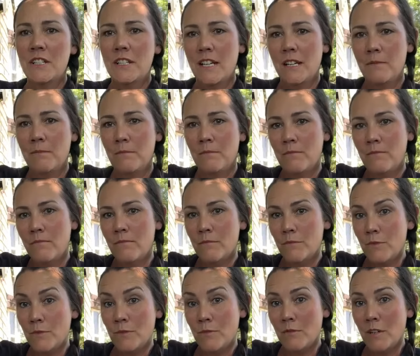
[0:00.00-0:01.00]
like
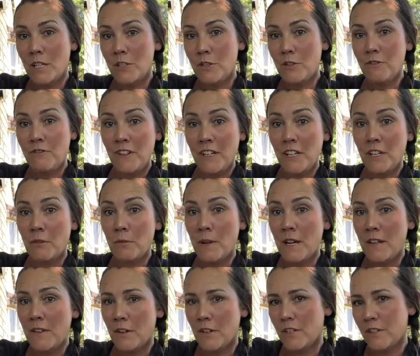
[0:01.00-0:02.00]
a 2-finger
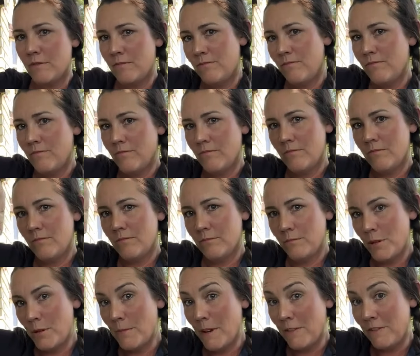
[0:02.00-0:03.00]
width, or
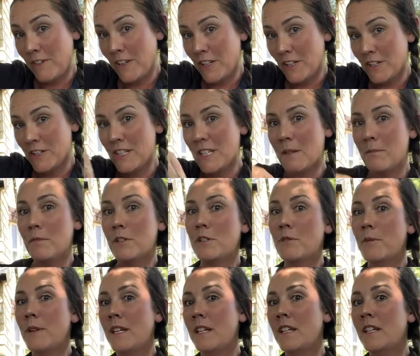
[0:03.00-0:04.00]
put my fingers in
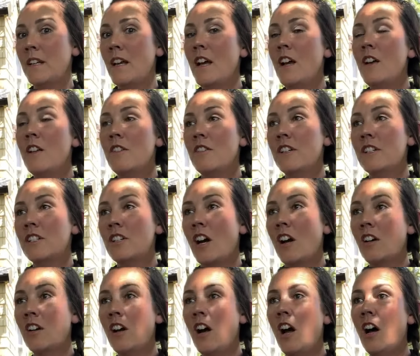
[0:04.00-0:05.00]
between the
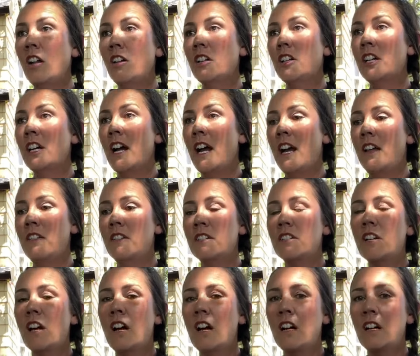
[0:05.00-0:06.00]
dog collar and the
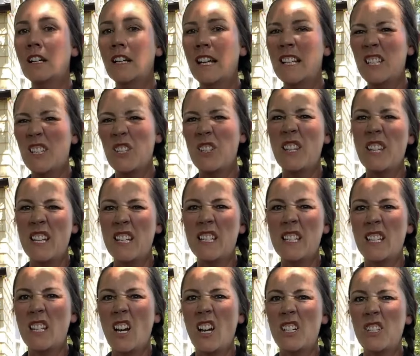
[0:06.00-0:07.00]
dog, and so that
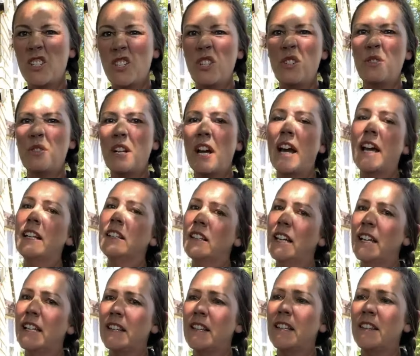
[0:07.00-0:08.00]
it's not too tight,
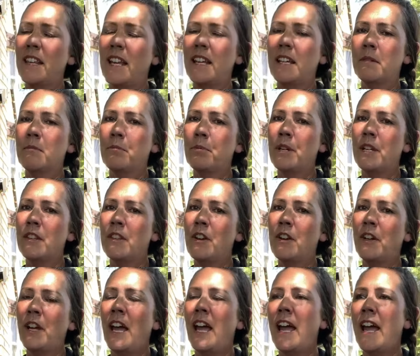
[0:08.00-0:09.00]
like that they can breathe
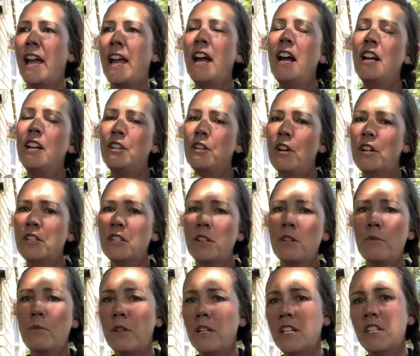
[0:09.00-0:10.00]
okay. You also
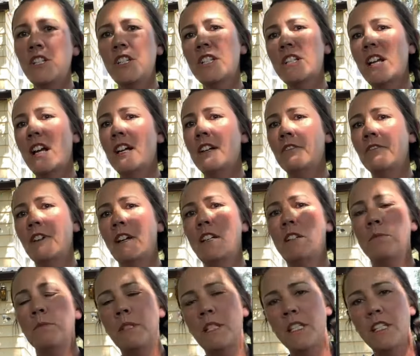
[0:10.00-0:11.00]
want to just kind of
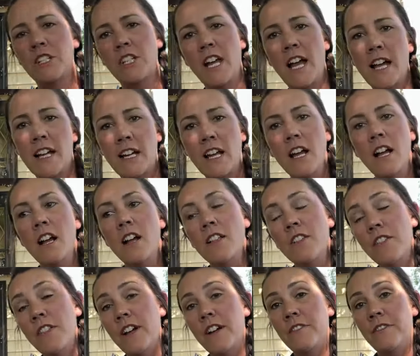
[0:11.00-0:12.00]
randomly check
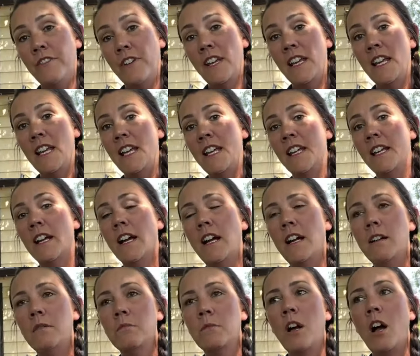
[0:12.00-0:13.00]
the fitting.
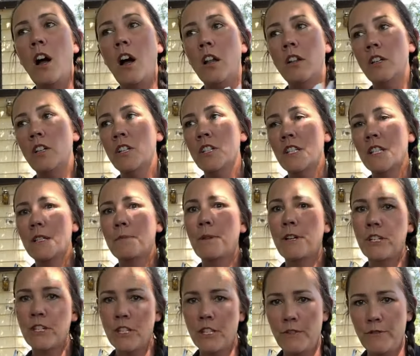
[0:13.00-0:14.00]
Collars,
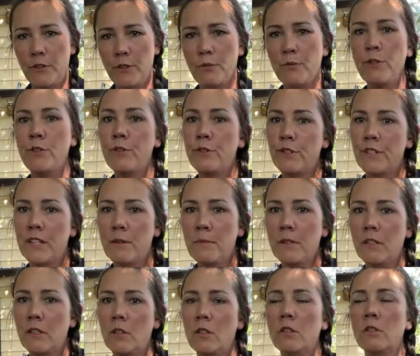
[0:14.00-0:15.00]
especially if you use them a
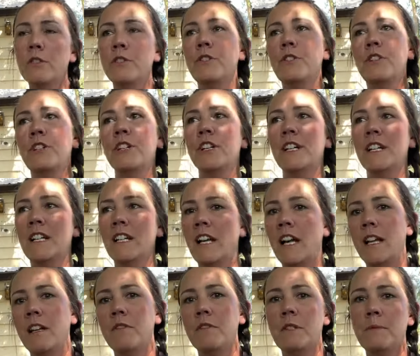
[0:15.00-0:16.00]
little looser, can
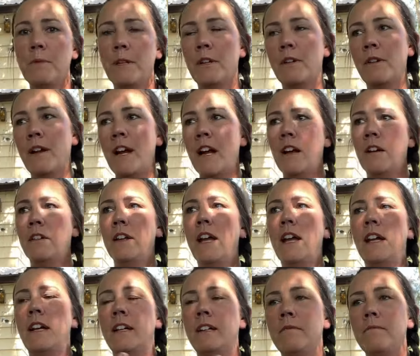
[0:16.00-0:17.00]
kind of spin around.
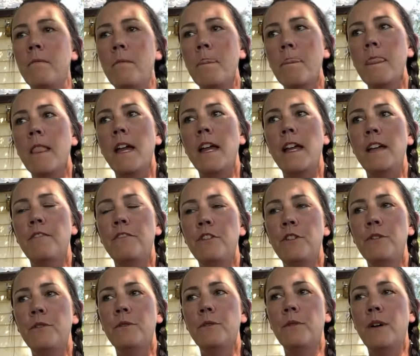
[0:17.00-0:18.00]
And if
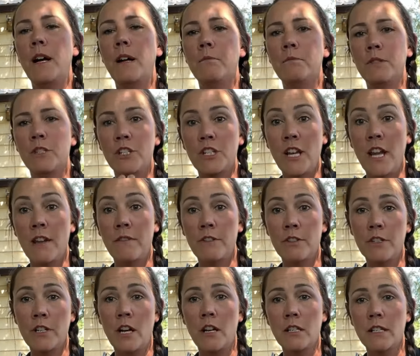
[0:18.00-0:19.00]
you shave your
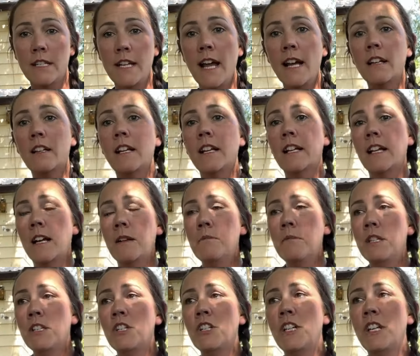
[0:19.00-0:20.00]
dog's neck, like I
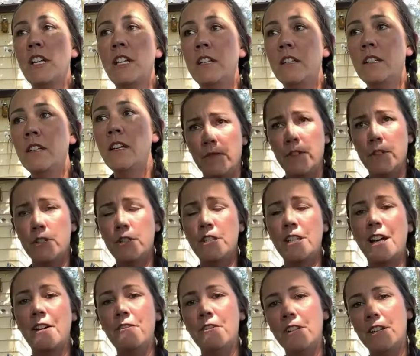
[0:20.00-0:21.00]
mentioned, you're
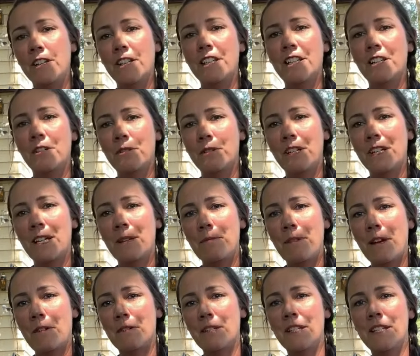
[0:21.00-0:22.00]
definitely going to want to keep
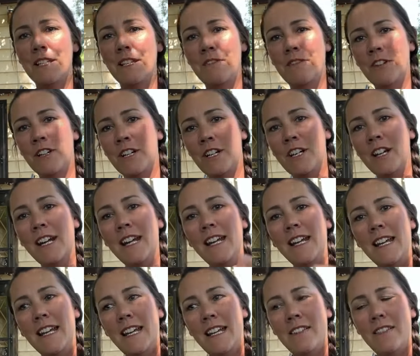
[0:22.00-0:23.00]
that receiver
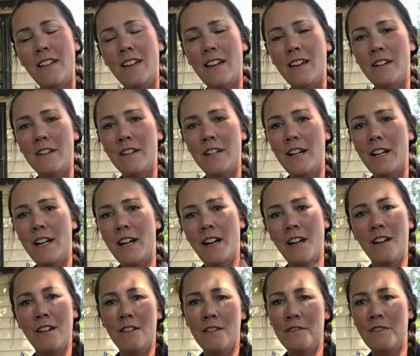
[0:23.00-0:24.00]
in the area
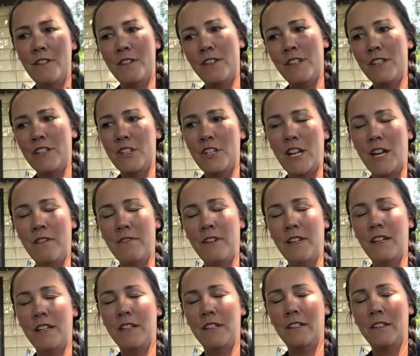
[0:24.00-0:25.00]
of the
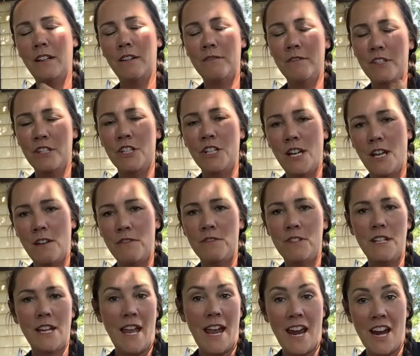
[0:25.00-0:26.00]
shaved
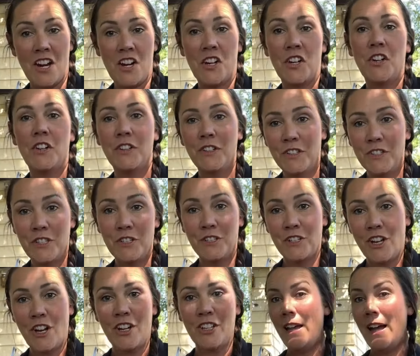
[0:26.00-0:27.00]
hair on your
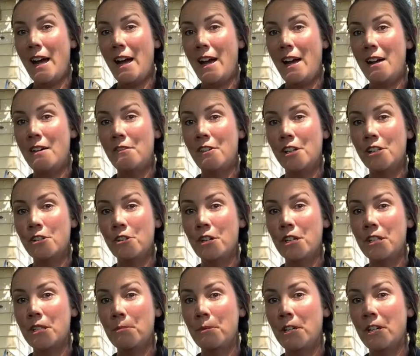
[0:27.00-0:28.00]
dog. We have our
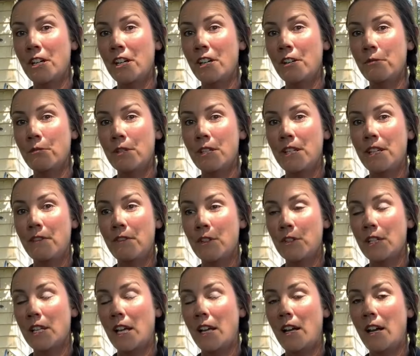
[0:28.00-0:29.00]
transmitter and receiver
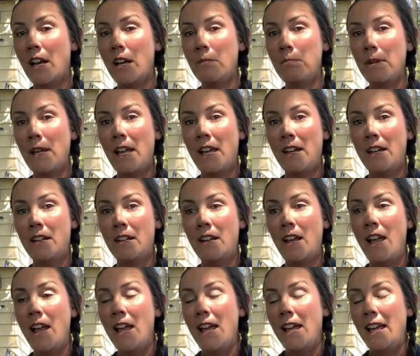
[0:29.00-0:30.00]
set up, and
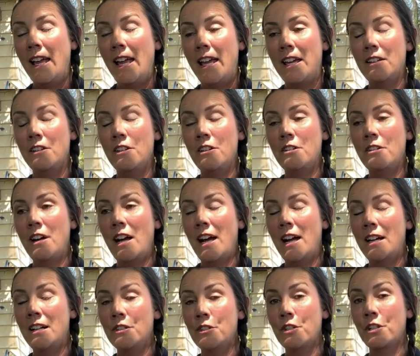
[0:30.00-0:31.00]
Halo
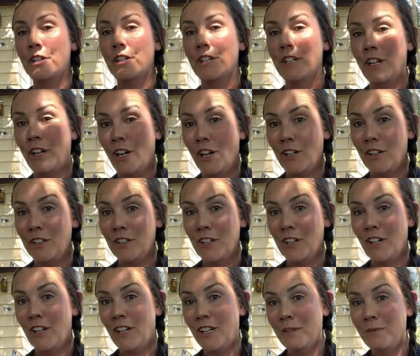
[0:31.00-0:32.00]
has her collar
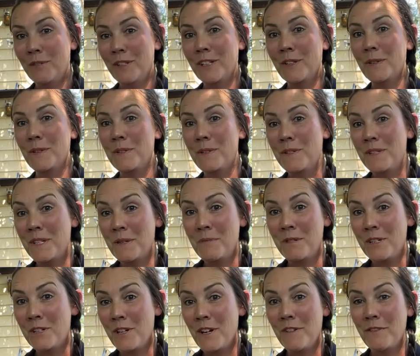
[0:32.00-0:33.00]
on. We're going to
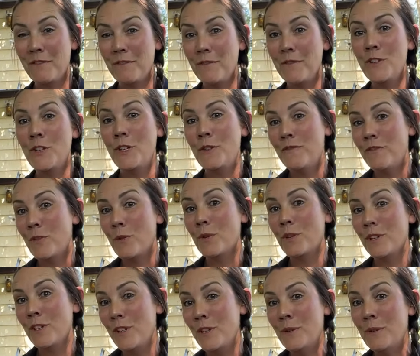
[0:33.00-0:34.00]
demonstrate for
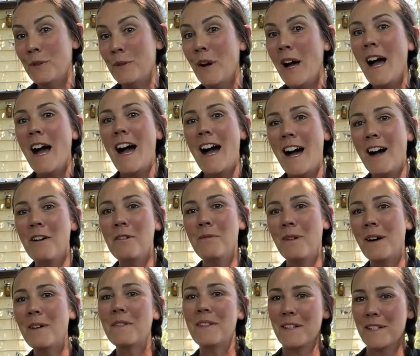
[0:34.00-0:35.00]
you how
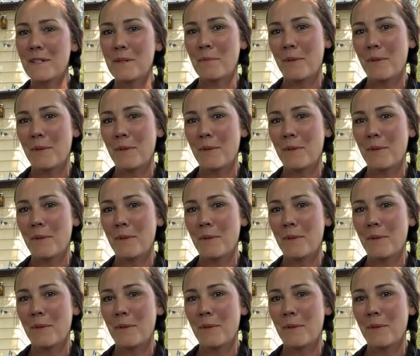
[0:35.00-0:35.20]
well this